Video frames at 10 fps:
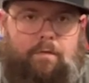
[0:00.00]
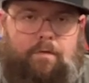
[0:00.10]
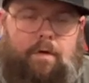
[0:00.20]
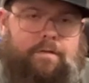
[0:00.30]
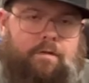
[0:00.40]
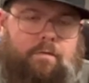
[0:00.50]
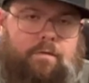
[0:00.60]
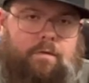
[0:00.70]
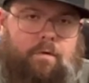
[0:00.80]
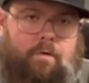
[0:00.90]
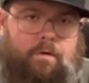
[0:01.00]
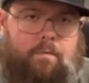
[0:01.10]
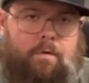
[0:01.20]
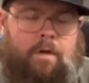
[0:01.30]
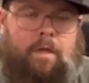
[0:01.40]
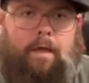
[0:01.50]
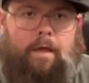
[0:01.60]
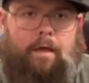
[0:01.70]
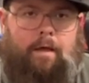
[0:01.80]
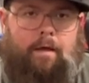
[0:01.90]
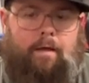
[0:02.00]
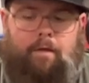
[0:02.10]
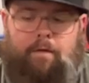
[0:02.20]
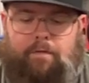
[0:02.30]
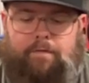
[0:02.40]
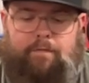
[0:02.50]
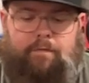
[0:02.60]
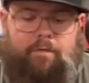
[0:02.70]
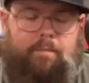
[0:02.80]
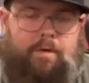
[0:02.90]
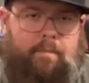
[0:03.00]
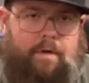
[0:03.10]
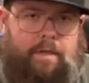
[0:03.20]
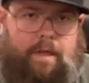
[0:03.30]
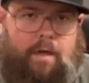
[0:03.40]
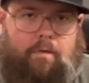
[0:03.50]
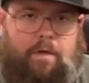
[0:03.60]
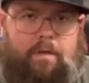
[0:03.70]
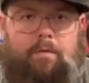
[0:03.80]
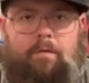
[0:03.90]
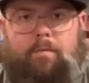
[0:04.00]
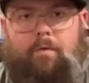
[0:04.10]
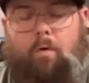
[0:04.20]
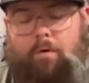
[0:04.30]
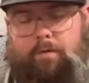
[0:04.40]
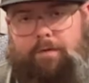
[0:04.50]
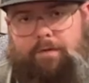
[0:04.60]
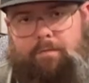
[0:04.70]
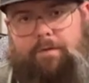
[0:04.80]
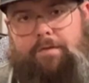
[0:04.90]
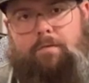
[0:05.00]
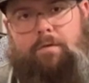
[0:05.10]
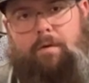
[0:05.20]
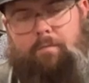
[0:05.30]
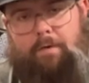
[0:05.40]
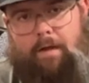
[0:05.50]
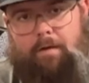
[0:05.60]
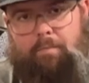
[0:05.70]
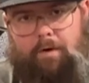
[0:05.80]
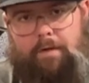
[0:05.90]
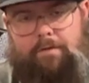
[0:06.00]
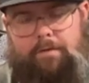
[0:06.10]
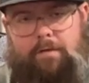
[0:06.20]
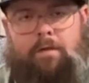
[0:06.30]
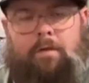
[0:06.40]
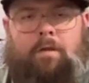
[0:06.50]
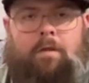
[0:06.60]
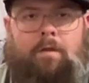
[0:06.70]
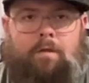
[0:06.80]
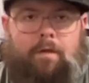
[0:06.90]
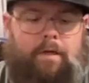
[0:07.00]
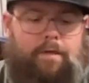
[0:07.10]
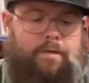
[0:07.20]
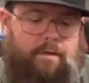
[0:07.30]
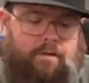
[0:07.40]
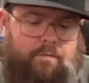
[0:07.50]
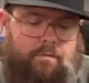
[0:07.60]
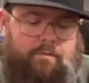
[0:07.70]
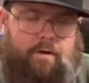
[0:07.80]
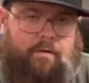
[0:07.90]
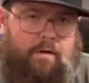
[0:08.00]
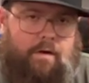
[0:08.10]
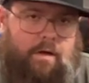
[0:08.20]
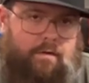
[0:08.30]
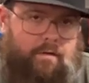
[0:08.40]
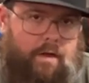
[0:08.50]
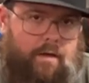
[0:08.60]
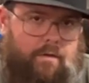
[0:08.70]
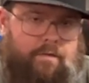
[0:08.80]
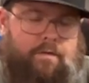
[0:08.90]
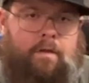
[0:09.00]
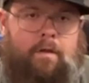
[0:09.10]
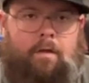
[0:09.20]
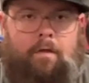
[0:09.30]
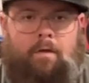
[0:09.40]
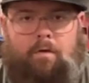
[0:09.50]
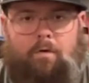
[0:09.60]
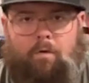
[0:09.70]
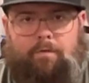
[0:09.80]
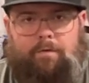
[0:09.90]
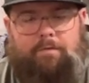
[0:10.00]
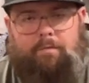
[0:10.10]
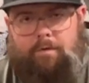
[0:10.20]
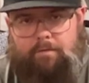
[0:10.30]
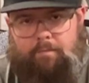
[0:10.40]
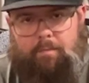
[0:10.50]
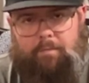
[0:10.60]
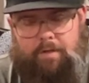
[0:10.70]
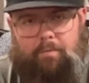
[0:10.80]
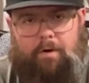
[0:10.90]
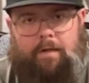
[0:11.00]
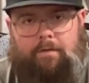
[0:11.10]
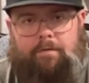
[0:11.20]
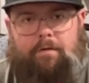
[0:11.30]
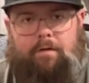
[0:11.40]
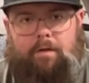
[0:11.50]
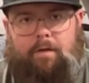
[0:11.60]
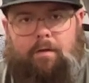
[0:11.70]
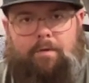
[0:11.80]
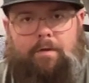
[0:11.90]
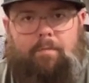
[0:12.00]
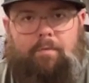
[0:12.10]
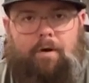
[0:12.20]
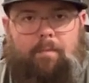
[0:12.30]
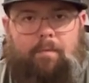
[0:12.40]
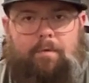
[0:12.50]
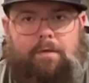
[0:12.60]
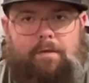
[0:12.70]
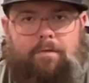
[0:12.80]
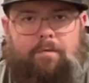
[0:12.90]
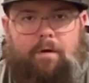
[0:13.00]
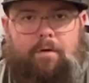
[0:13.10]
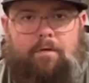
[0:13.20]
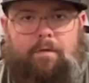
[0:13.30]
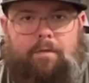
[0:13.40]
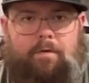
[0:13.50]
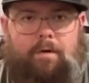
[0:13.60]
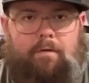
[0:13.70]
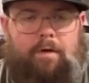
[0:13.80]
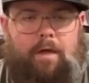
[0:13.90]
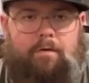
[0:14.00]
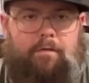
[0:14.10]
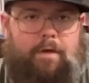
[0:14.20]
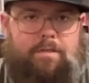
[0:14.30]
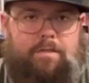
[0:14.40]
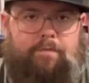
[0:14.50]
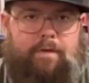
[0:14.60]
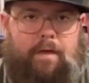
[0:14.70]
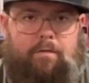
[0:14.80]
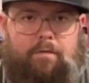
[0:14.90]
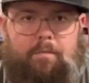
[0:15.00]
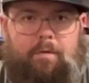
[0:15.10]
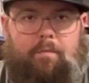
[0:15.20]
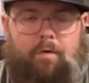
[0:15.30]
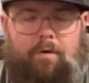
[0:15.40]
So I stuck with the corded one and saved a little bit of money that way. The cordless ones do get kind of pricey. Like I said, this one was right around one hundred dollars. Cordless ones from the big brands, you're going to get up into probably the two hundred to three hundred dollar range, if not a little bit more,